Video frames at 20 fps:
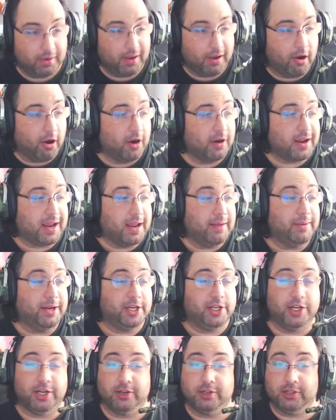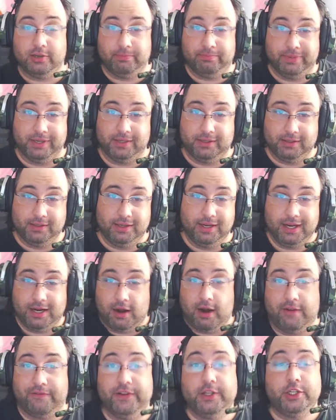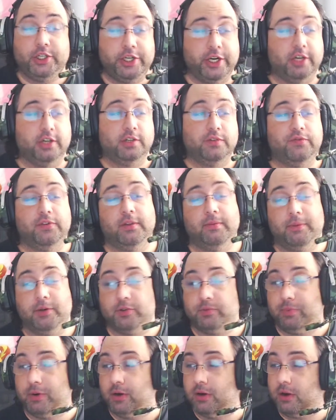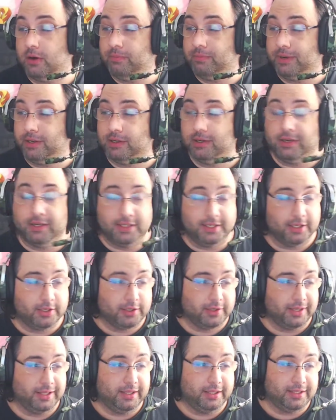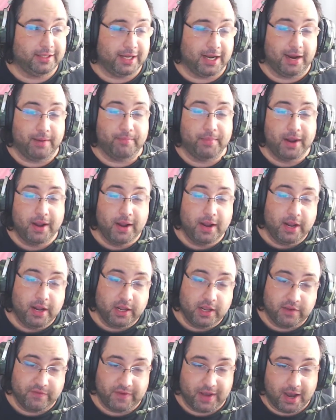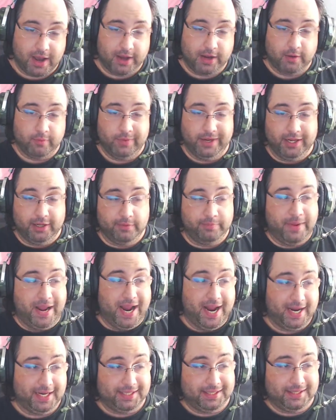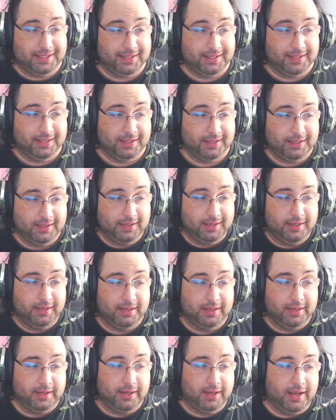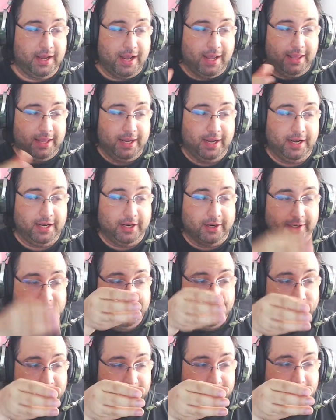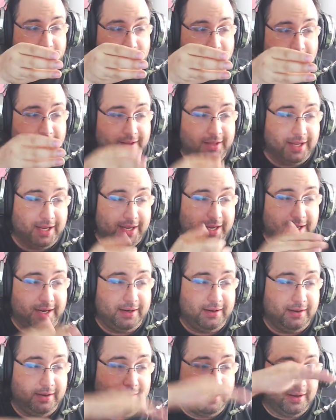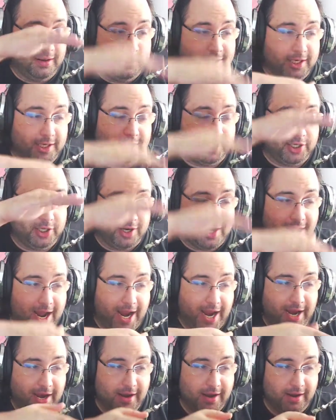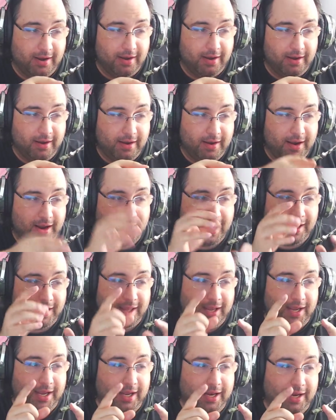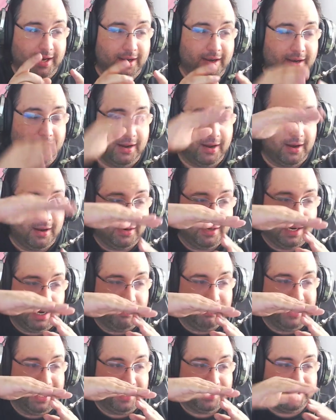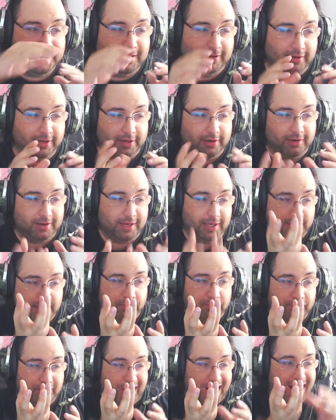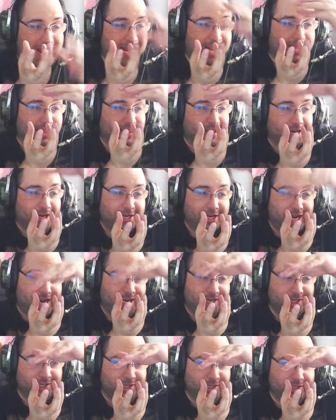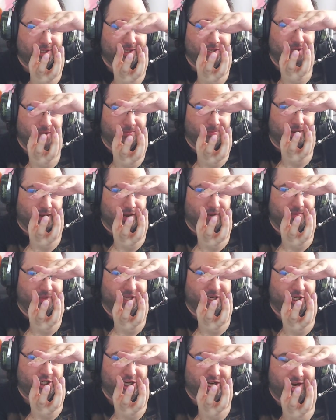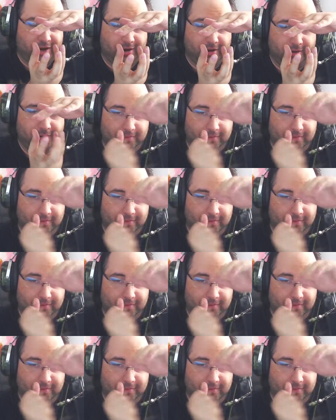All gaming chairs are built, and office chairs for the most part, are built essentially the same. You've got your wheeled base, and then your cylinder that adjusts your height, and then on top of that cylinder is a bracket that attaches to the bottom of the chair,